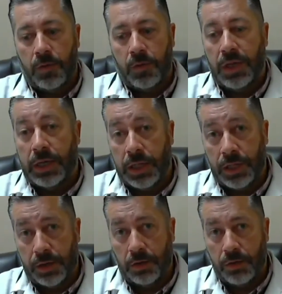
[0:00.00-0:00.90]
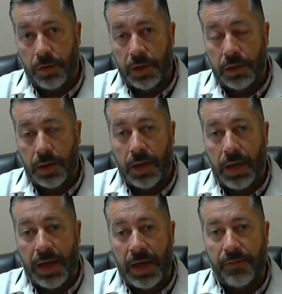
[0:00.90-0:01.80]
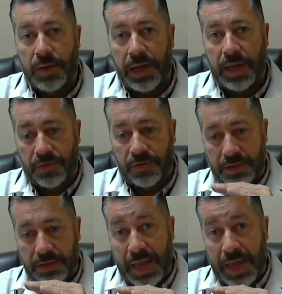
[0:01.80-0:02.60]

With the clinical grade, I've been having to